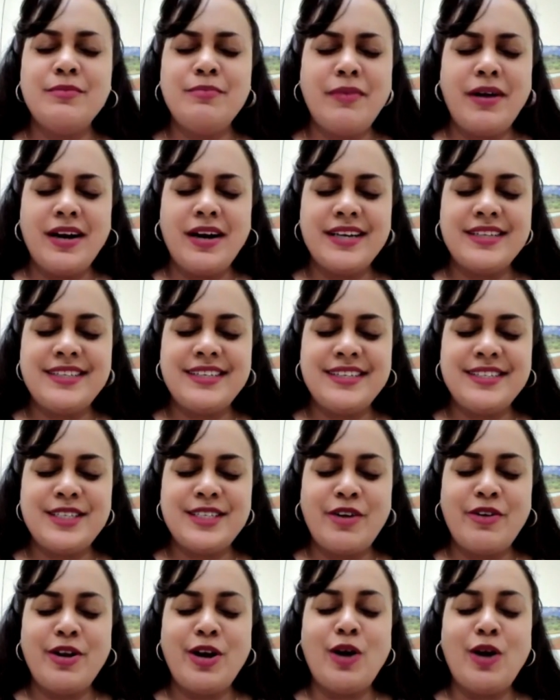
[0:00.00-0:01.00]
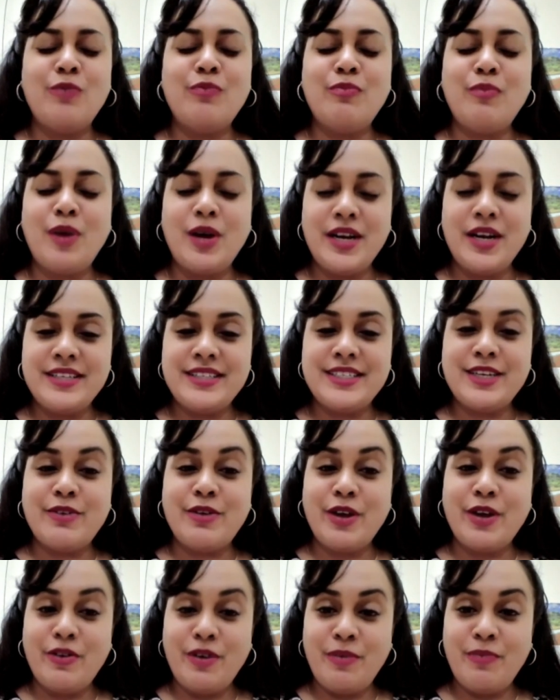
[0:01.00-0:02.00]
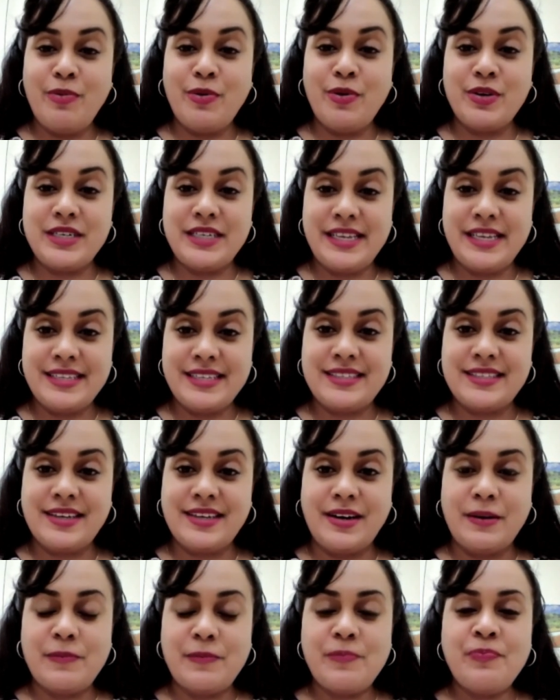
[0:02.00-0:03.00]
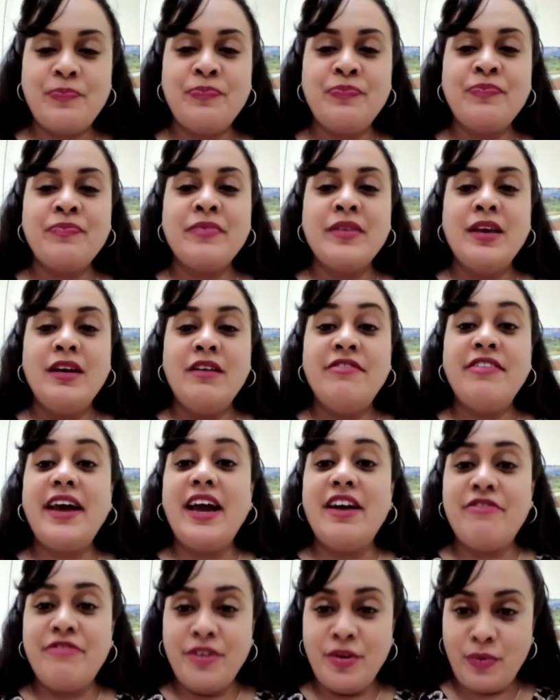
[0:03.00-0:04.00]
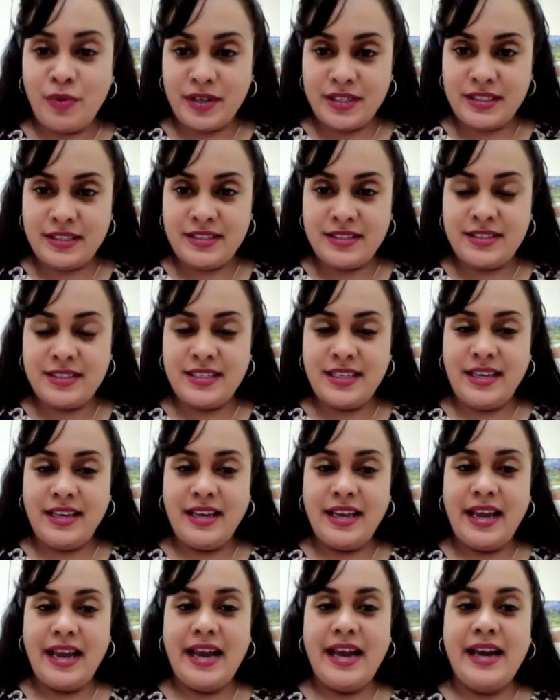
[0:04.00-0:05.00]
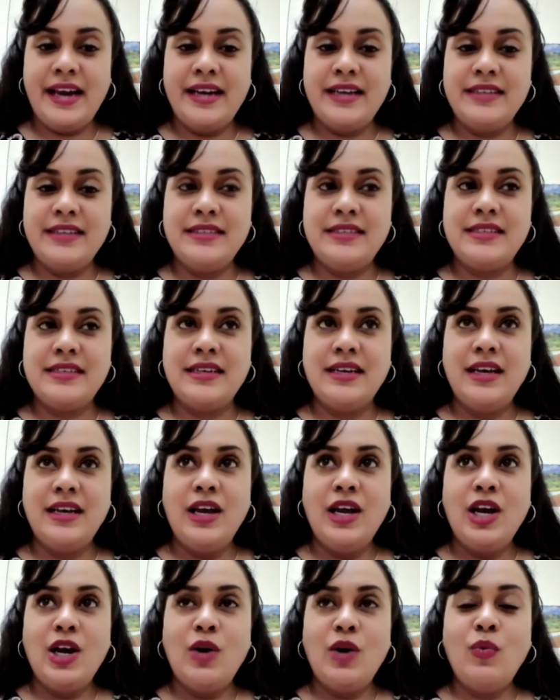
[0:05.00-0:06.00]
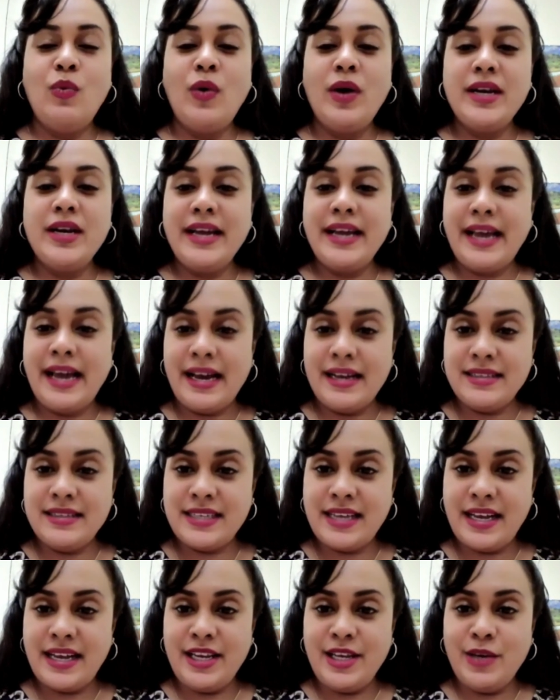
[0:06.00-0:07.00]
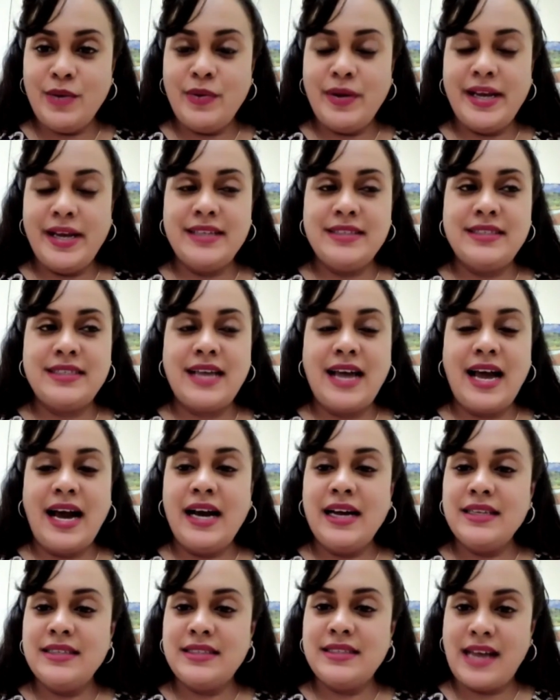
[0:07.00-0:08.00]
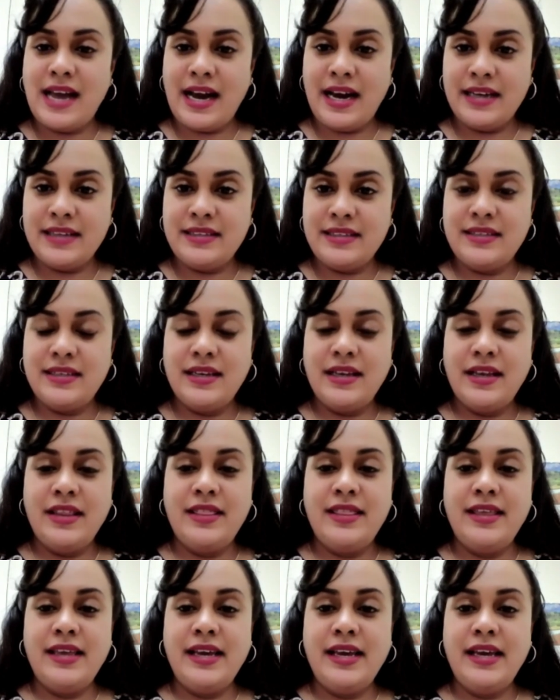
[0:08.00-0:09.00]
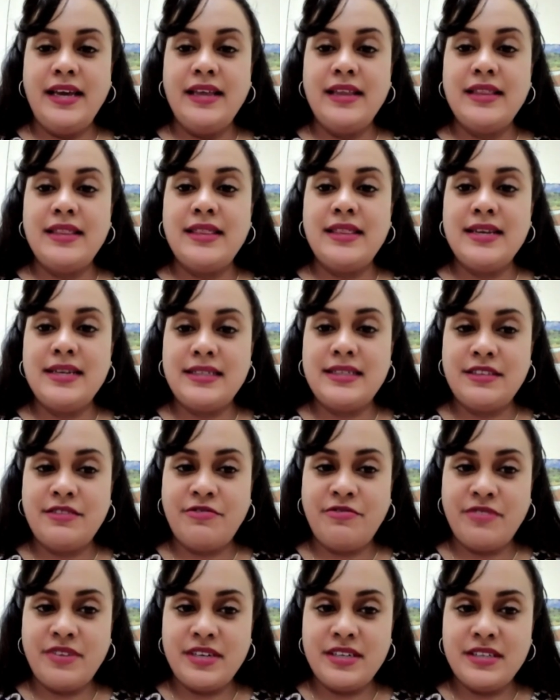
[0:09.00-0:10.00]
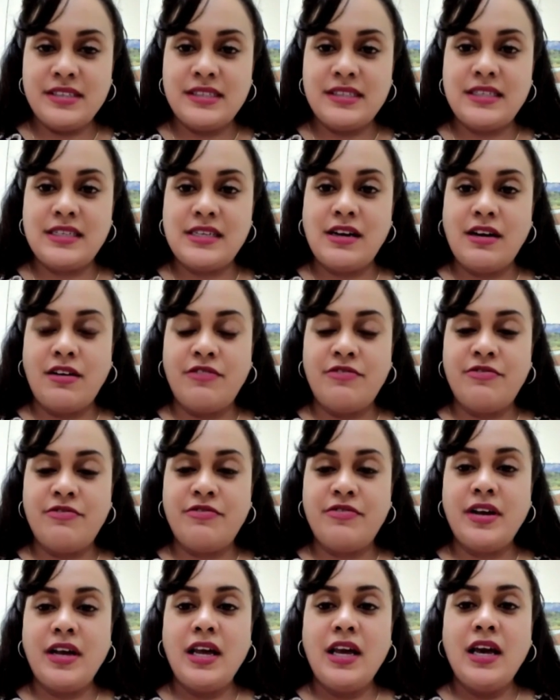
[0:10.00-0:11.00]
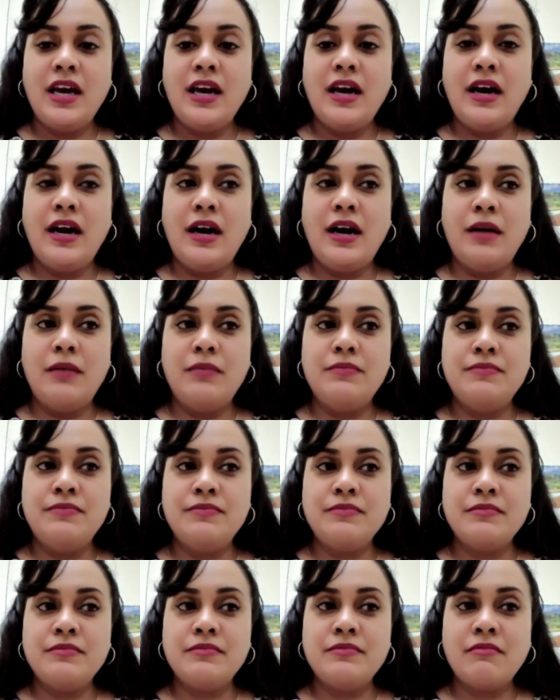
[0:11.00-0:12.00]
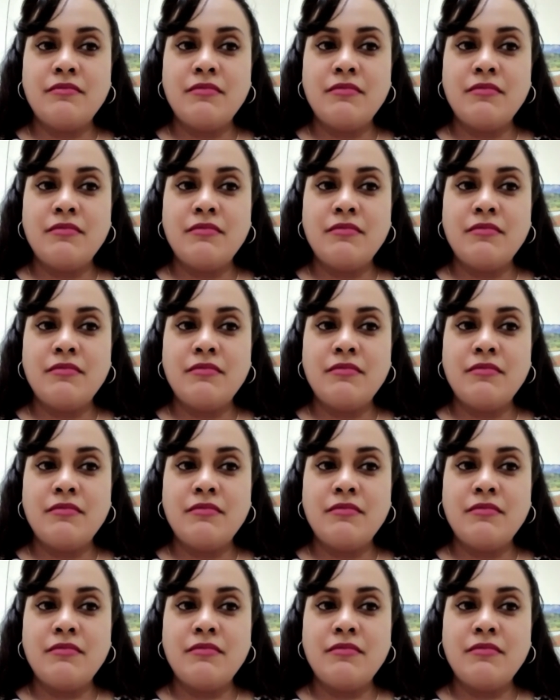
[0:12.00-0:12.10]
not marketing, sorry, our monitoring report data for everyone to see. And what I can tell you is, as at the thirty-first of um,